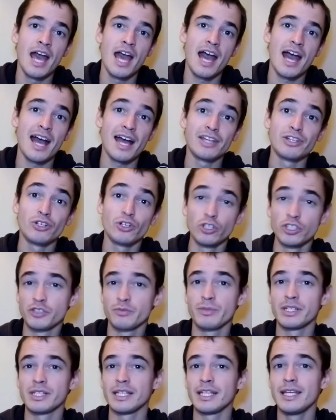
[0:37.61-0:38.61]
and
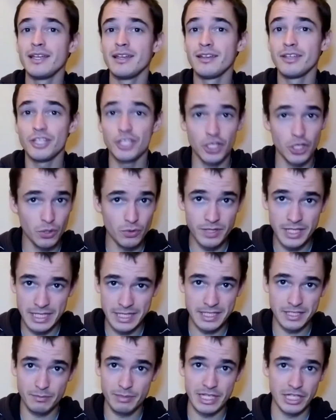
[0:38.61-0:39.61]
ultimately, you
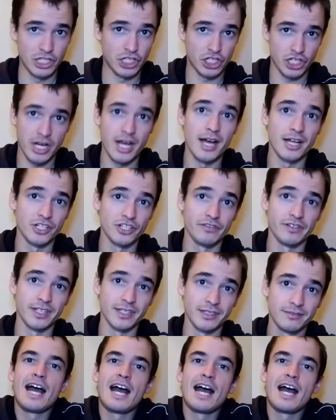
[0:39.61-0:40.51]
need to be in charge of it.